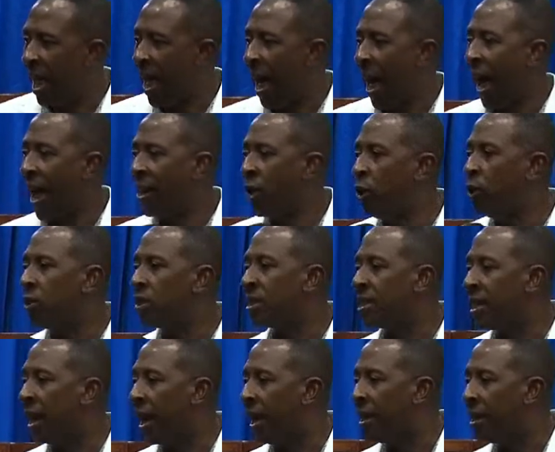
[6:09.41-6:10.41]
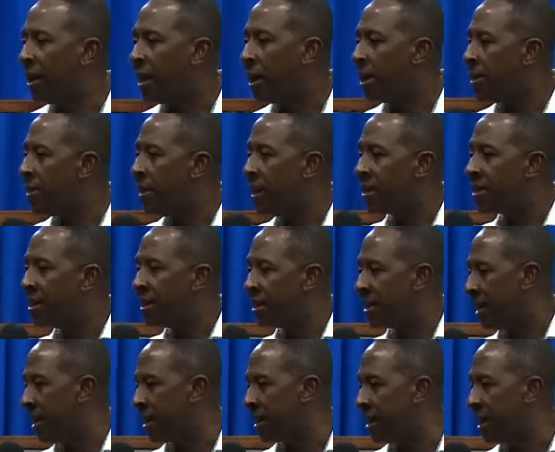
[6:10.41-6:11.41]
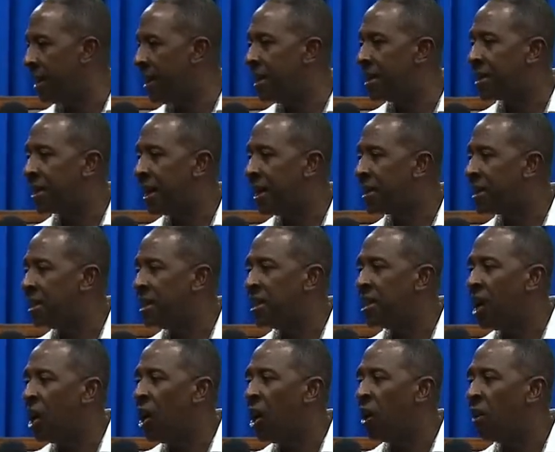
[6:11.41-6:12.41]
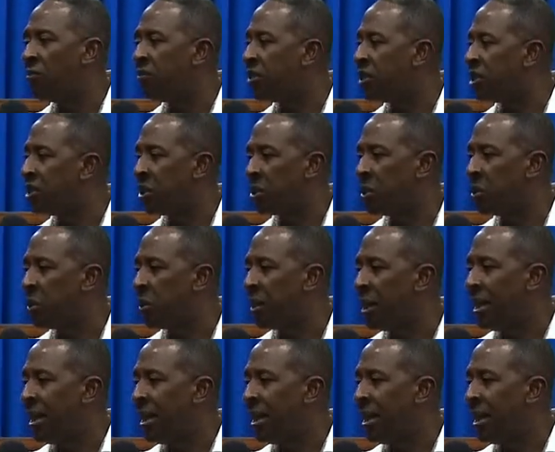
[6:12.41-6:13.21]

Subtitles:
And you said, this is it. He says he loves you.